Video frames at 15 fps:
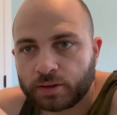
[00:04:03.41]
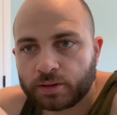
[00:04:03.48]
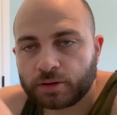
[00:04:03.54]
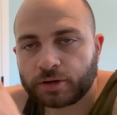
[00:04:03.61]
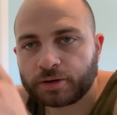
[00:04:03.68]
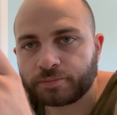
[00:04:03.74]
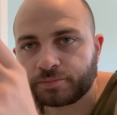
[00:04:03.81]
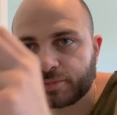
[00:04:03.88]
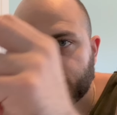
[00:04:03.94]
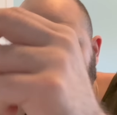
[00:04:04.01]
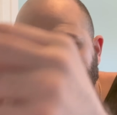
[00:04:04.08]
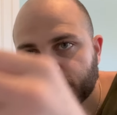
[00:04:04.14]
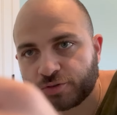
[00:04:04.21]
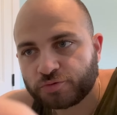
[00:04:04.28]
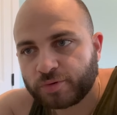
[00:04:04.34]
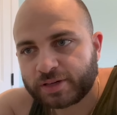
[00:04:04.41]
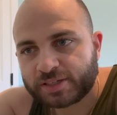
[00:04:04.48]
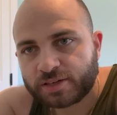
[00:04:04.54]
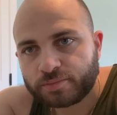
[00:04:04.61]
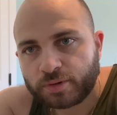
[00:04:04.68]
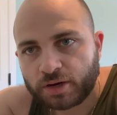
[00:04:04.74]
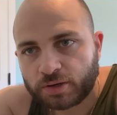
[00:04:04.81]
Okay, since it's a
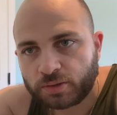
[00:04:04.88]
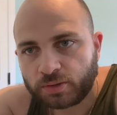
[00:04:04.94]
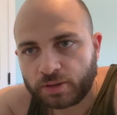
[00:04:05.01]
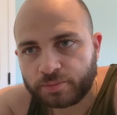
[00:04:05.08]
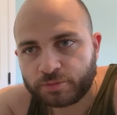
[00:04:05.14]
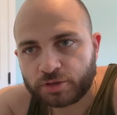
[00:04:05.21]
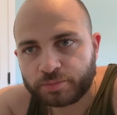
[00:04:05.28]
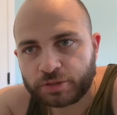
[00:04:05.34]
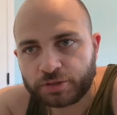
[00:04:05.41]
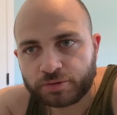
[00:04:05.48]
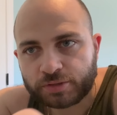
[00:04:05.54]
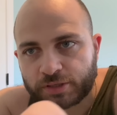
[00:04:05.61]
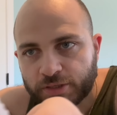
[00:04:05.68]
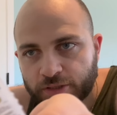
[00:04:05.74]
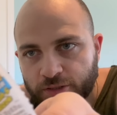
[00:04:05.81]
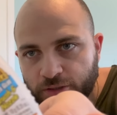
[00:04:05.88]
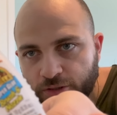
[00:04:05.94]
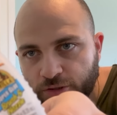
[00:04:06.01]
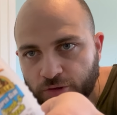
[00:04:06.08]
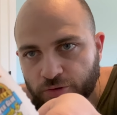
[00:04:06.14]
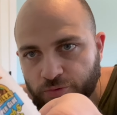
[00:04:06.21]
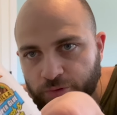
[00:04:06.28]
resin model, I'm going to be using
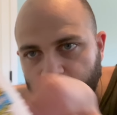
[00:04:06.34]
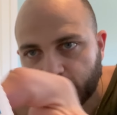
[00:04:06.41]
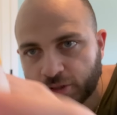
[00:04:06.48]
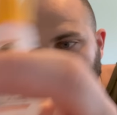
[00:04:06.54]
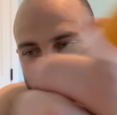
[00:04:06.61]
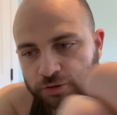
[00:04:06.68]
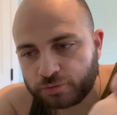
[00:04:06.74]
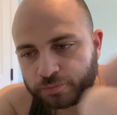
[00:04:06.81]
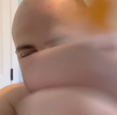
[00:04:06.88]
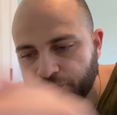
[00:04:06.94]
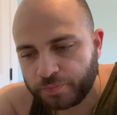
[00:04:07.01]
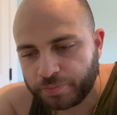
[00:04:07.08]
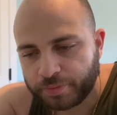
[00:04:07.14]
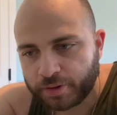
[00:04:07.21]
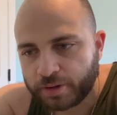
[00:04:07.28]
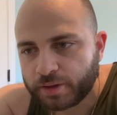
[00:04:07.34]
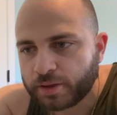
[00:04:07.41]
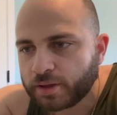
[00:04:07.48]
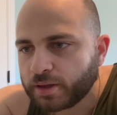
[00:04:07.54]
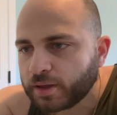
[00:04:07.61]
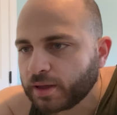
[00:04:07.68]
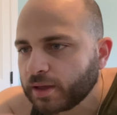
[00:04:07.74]
Gorilla Glue.
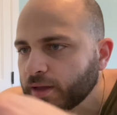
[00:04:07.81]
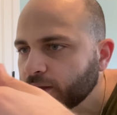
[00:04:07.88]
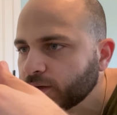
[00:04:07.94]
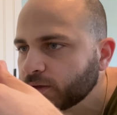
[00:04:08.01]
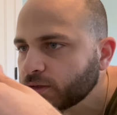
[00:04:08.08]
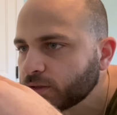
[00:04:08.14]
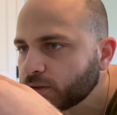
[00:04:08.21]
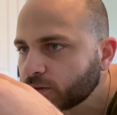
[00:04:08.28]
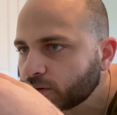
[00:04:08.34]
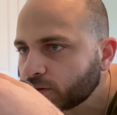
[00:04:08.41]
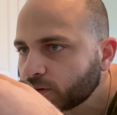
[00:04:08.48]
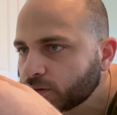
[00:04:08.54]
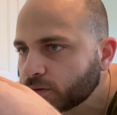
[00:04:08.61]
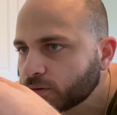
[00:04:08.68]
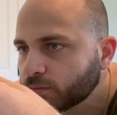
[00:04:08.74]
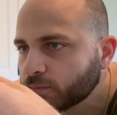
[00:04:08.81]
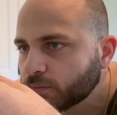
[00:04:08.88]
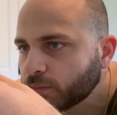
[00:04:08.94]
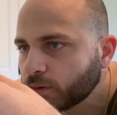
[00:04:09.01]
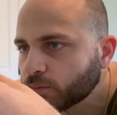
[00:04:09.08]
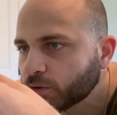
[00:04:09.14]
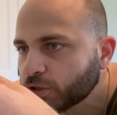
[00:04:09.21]
And
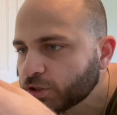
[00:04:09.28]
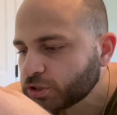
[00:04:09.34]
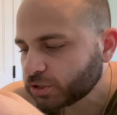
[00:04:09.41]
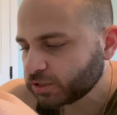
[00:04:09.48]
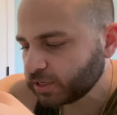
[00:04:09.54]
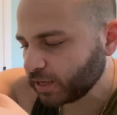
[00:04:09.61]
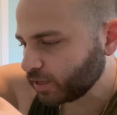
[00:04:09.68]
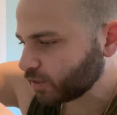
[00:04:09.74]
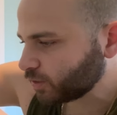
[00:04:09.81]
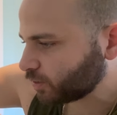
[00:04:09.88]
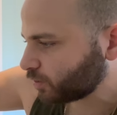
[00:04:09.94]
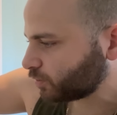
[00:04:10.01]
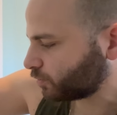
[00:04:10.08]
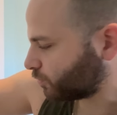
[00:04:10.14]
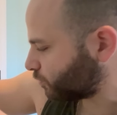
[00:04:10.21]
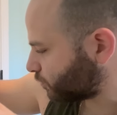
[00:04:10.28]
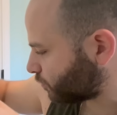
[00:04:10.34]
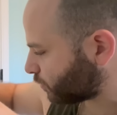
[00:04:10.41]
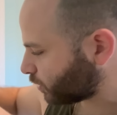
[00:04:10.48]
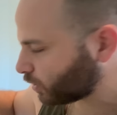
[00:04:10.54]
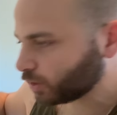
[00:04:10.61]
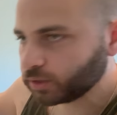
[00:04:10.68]
I'm going to just take
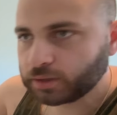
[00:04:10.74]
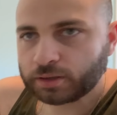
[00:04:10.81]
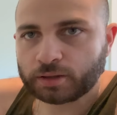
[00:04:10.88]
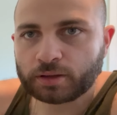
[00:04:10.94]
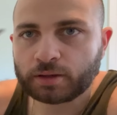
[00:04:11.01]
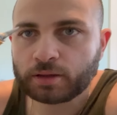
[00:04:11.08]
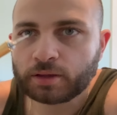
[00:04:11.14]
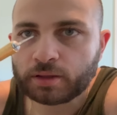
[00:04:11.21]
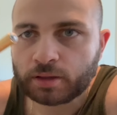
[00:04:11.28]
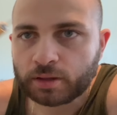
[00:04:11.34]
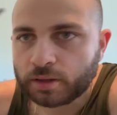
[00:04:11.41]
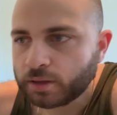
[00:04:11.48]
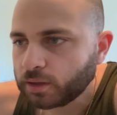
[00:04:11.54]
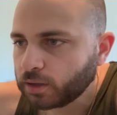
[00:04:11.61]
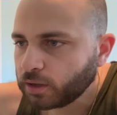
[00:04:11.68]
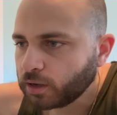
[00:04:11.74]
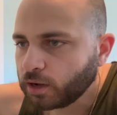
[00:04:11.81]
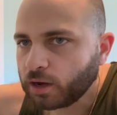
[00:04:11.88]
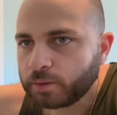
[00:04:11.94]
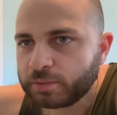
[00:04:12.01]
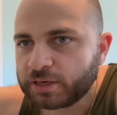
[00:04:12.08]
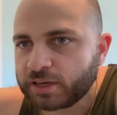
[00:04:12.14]
my
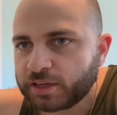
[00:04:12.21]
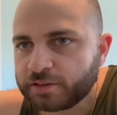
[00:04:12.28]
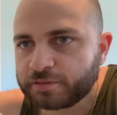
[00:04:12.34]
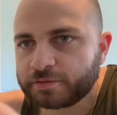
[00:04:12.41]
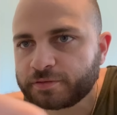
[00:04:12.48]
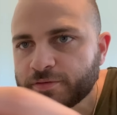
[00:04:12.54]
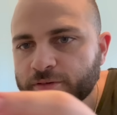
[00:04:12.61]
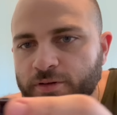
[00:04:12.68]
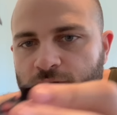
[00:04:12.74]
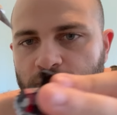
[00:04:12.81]
hobby knife.